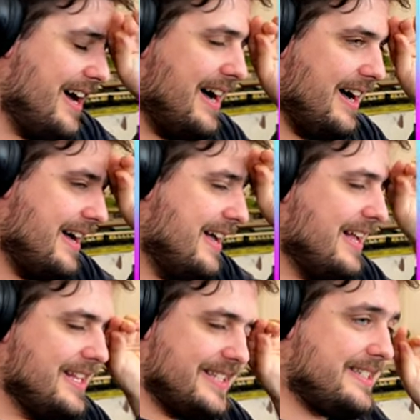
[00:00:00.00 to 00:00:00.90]
uh,
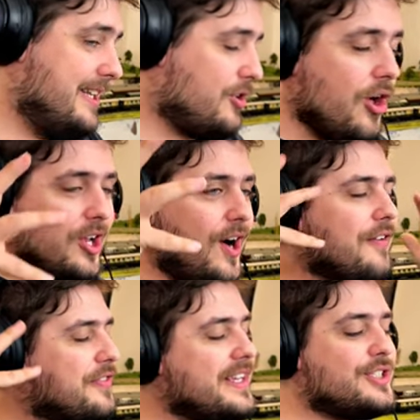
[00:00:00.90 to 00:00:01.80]
got a lot
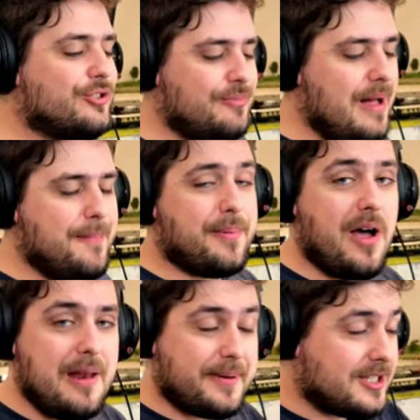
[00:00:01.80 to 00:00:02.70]
of things to remember,
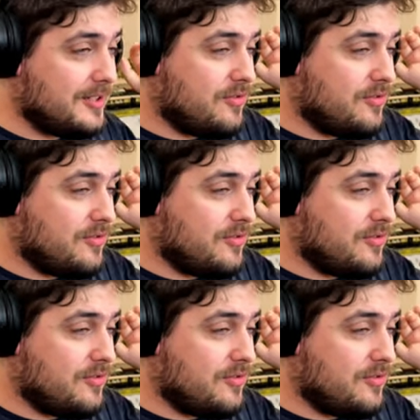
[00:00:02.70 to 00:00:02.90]
and because i